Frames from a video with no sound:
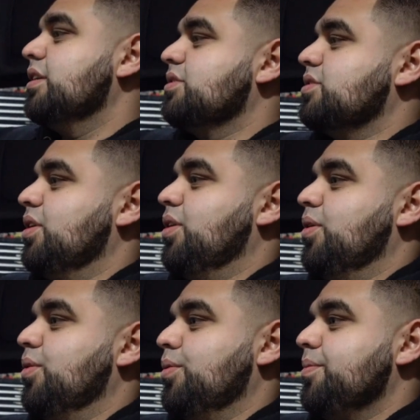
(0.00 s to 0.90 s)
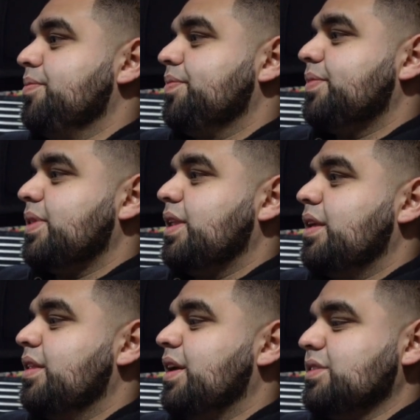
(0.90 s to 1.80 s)
So
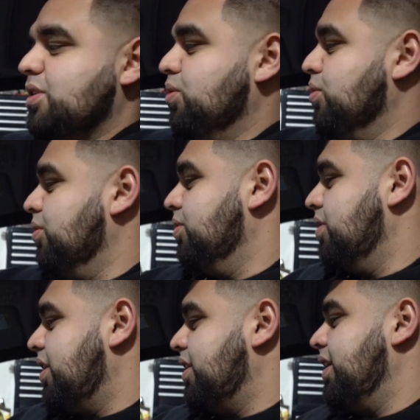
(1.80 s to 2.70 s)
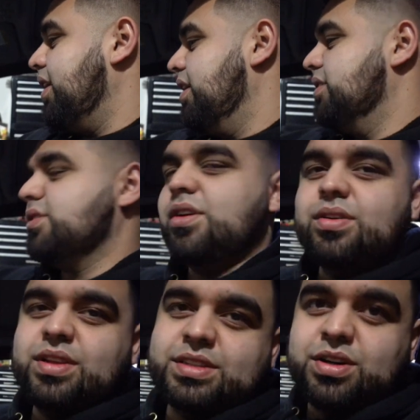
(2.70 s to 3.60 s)
that's cool. All right,
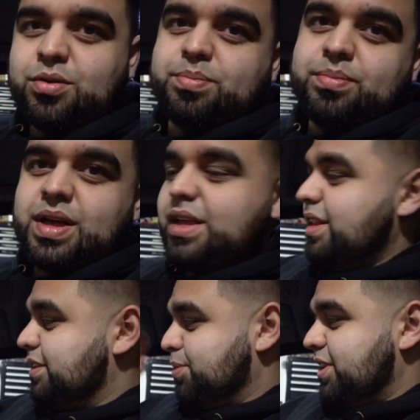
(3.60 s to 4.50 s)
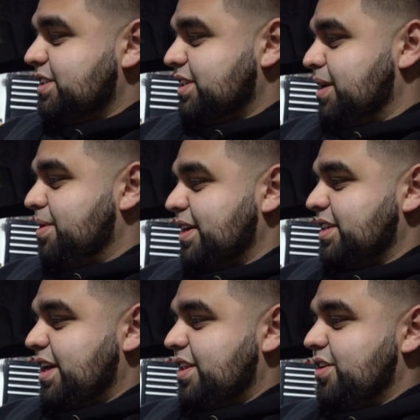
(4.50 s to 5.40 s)
so let's go. Let's put this thing back
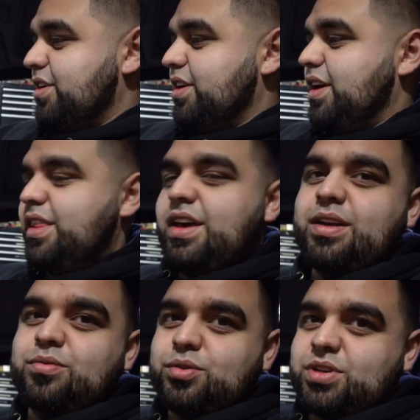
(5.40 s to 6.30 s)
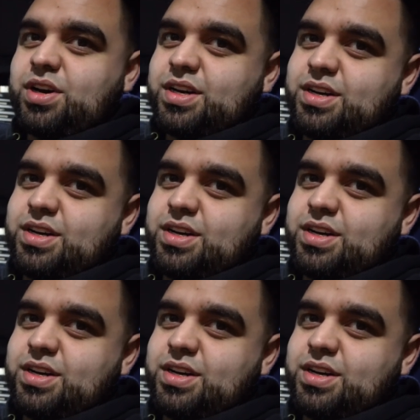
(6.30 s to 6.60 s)
together and then we'll talk.